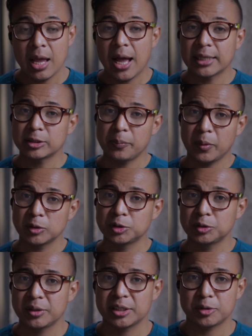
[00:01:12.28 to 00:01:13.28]
As opposed
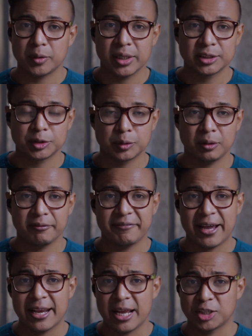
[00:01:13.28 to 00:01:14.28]
to the traditional
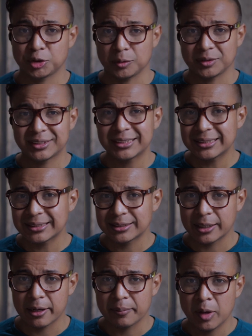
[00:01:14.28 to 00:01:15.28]
financial
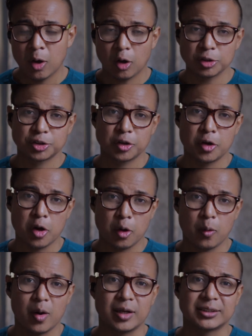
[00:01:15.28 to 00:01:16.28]
system, also
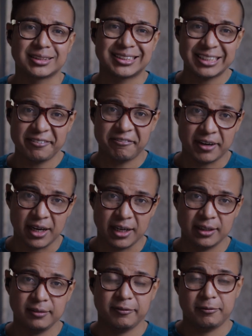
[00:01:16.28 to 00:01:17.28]
known as CeFi,